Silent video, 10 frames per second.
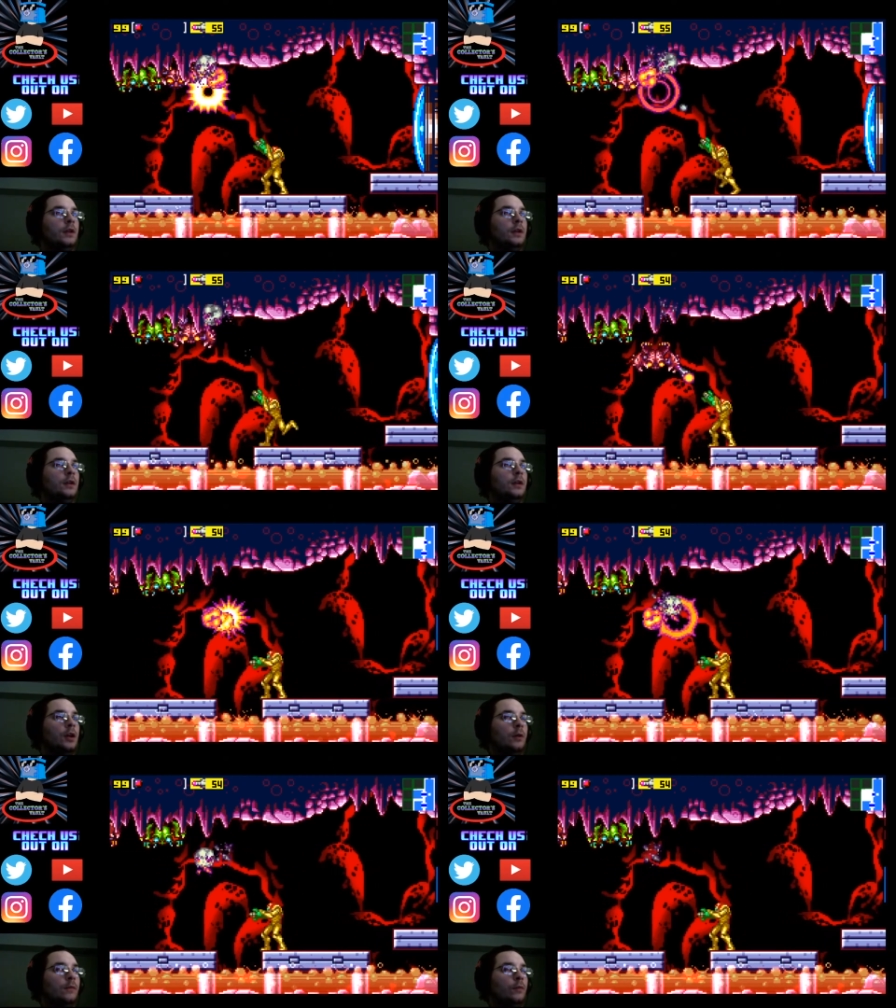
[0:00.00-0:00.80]
you
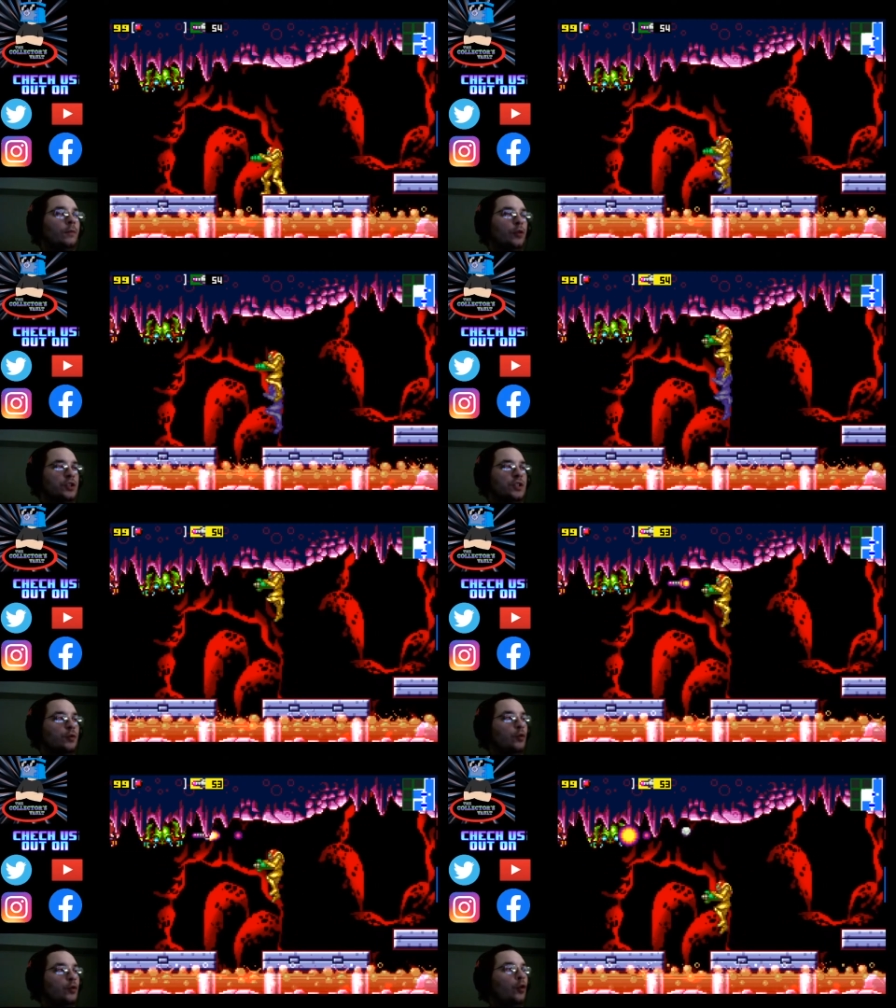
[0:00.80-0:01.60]
know, we're just so
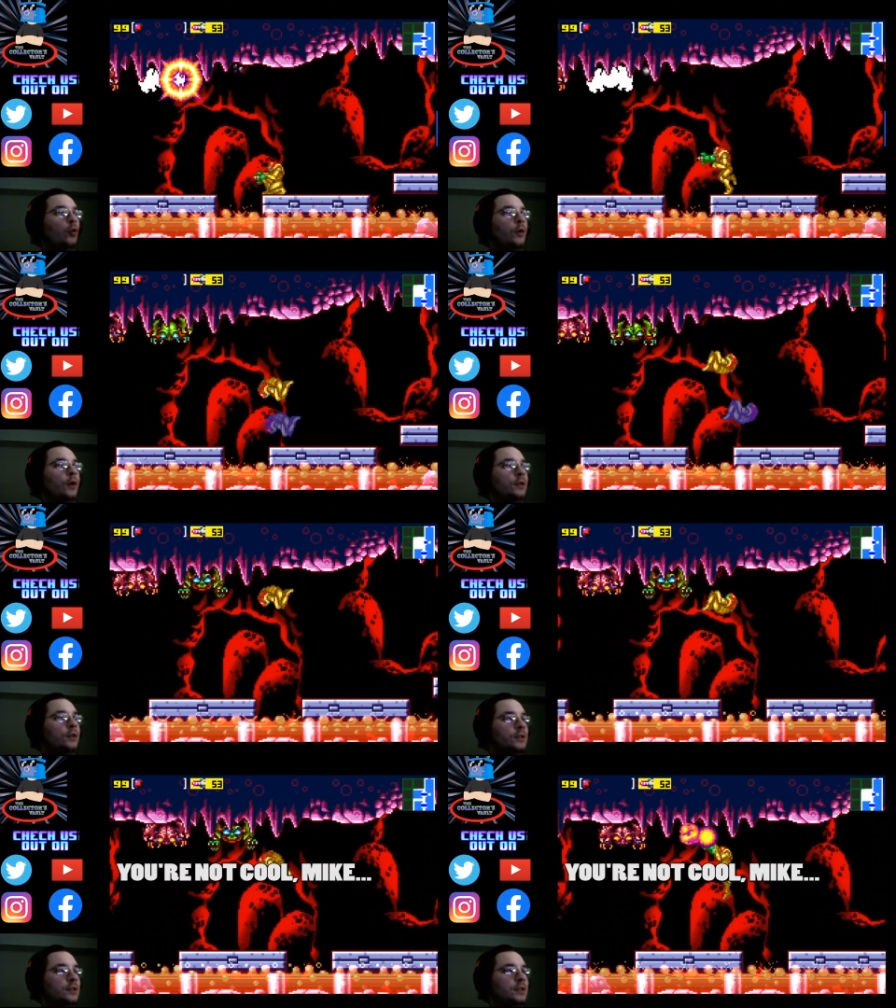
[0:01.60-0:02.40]
cool, we're going to
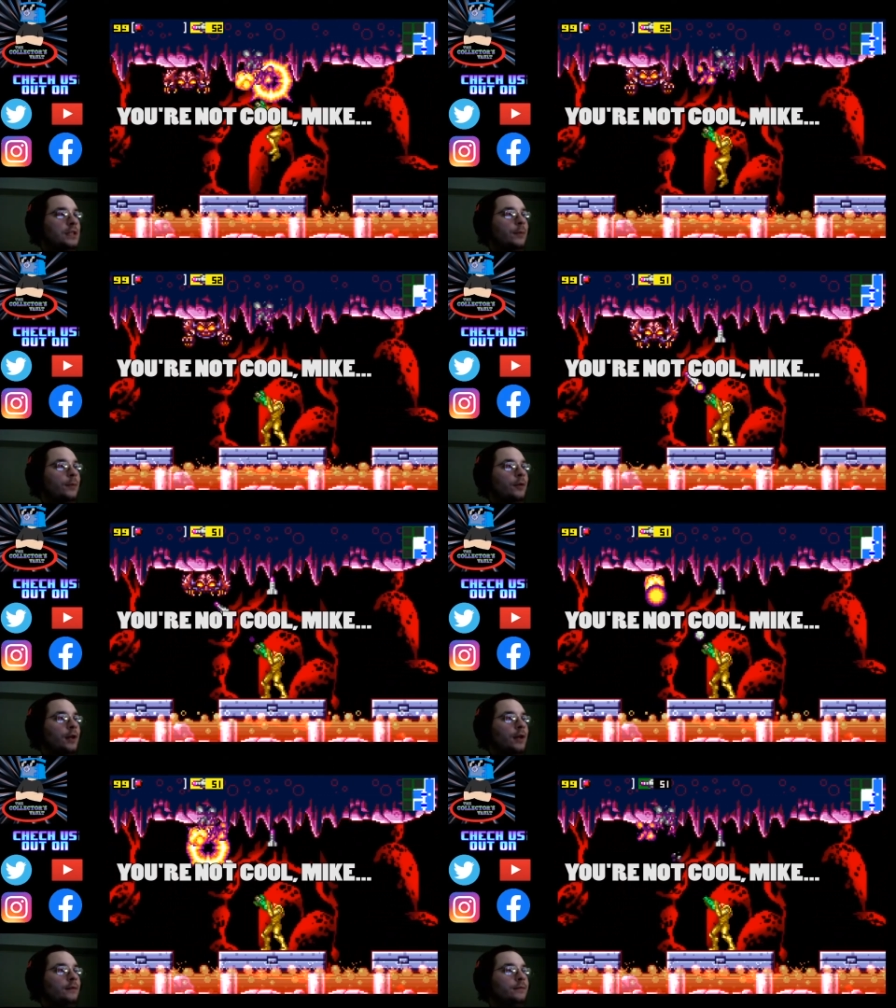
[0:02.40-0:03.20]
just skip all that.